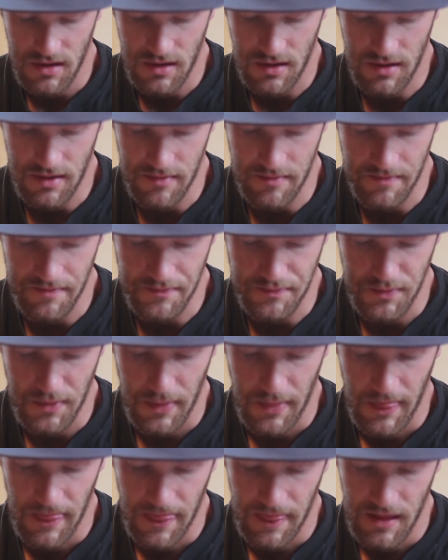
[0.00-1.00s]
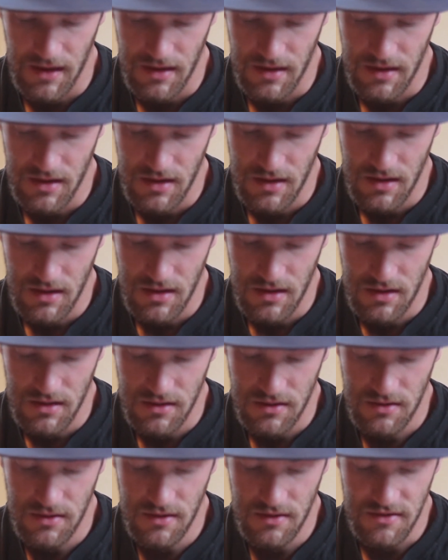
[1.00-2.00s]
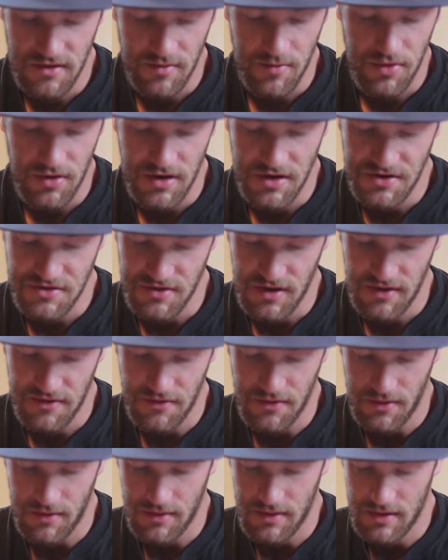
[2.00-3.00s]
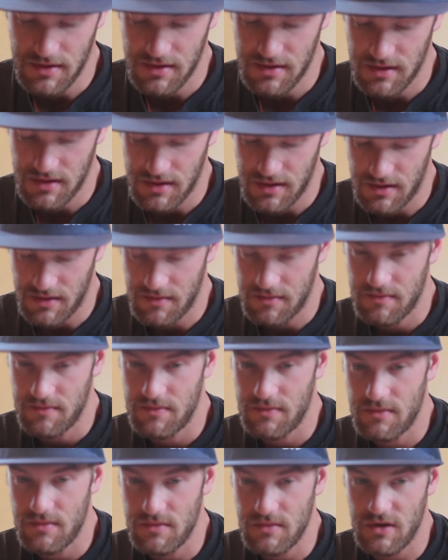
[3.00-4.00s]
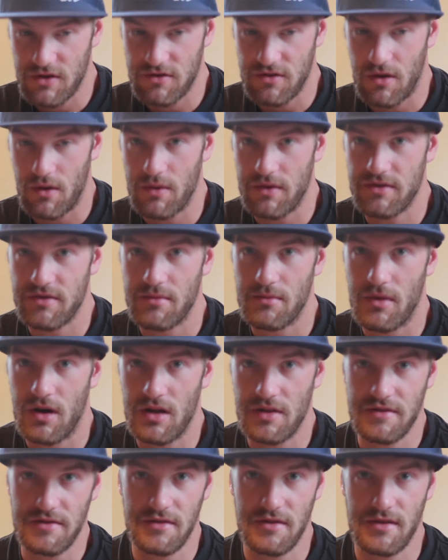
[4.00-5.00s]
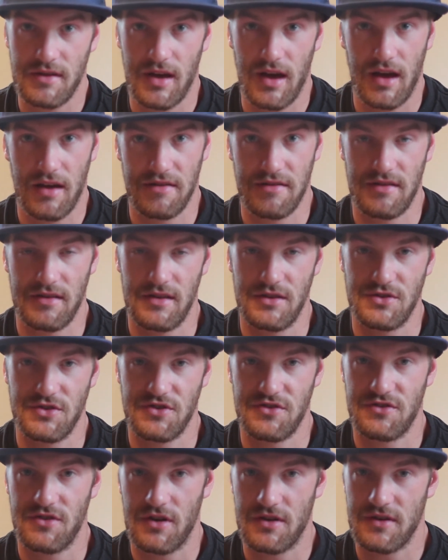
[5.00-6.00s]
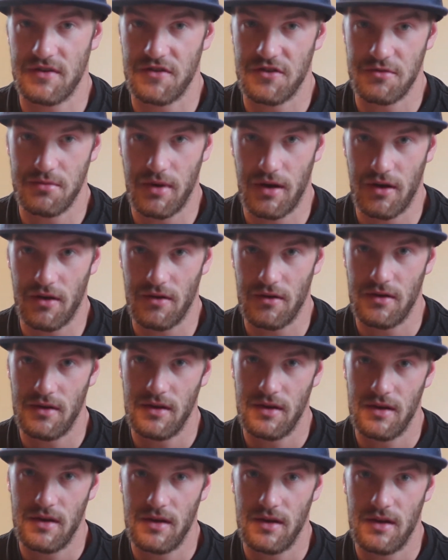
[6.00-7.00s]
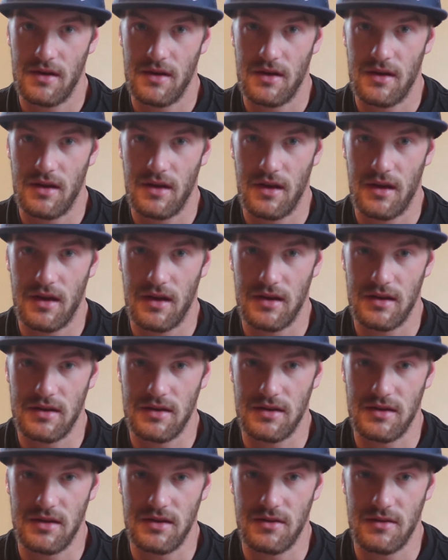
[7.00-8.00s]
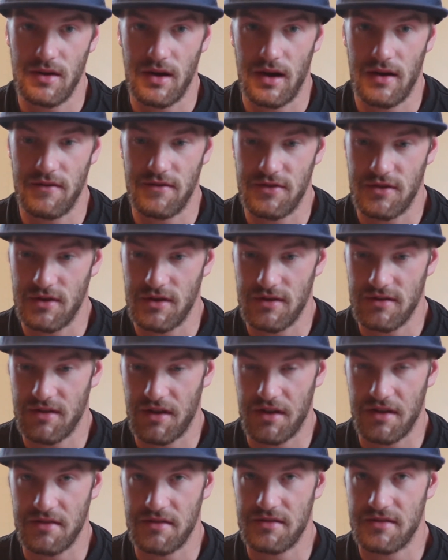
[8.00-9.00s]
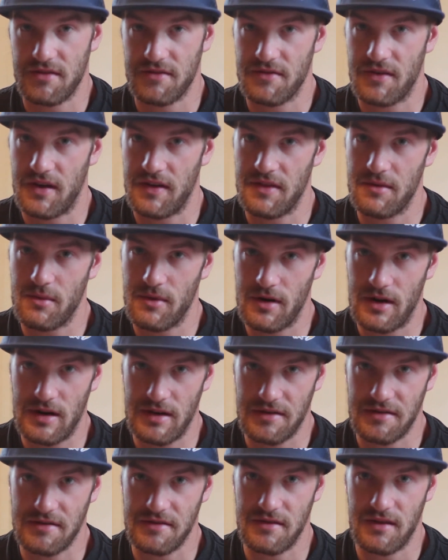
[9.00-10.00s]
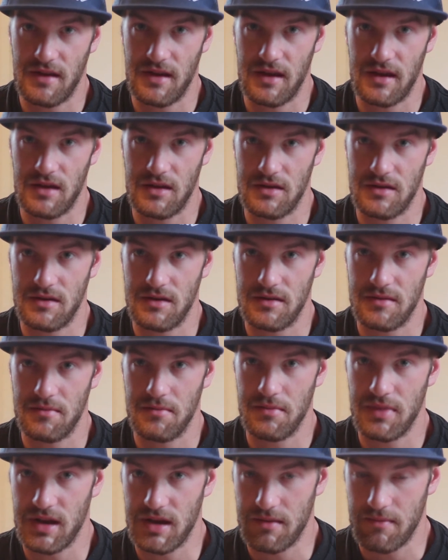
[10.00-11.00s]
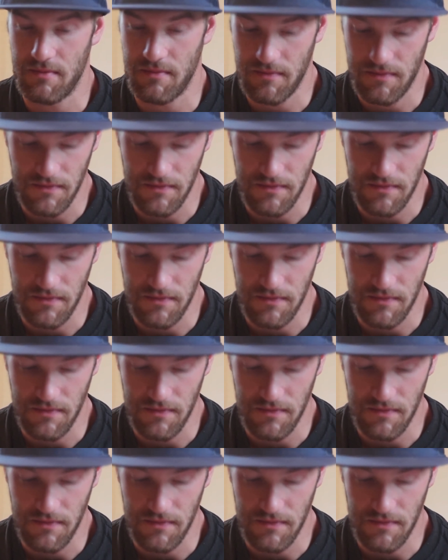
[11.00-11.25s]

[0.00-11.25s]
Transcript: The rules are pretty straightforward, you know. There's always a monster casting a destructive spell, and you have 30 seconds to find the boss and beat him.